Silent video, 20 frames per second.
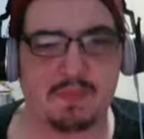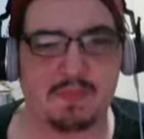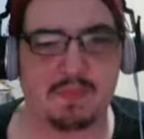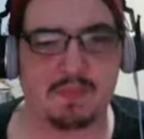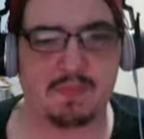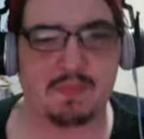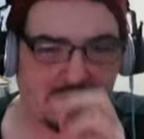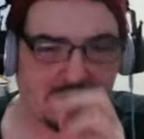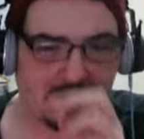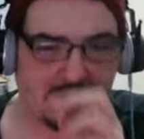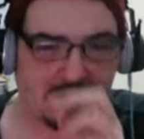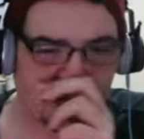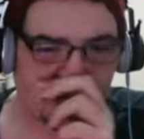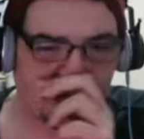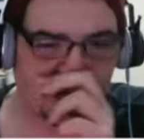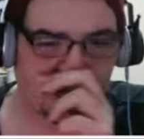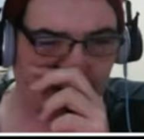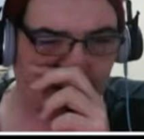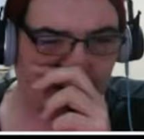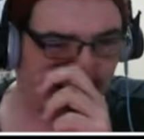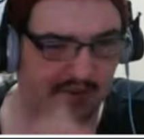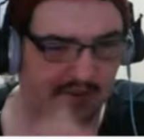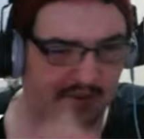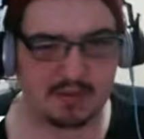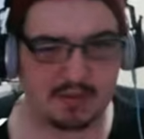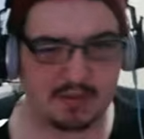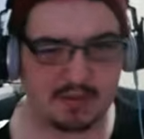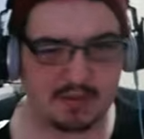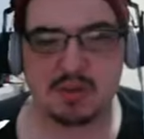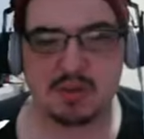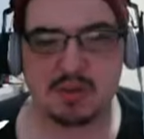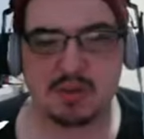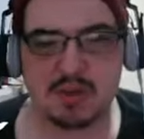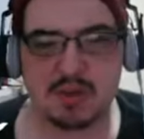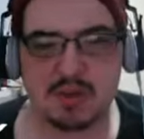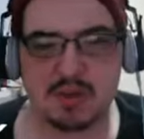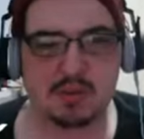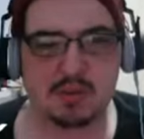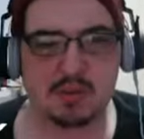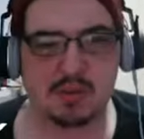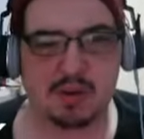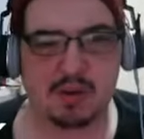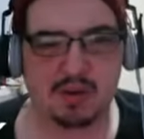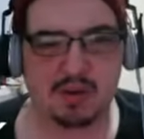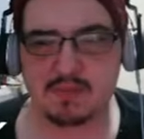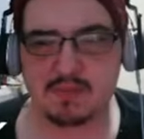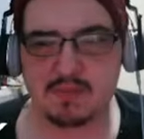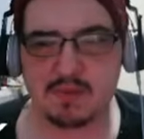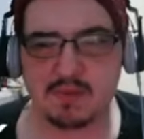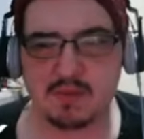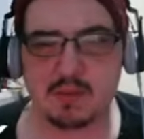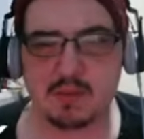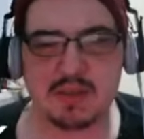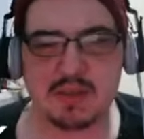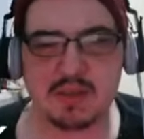So just because we know everything, let's take a look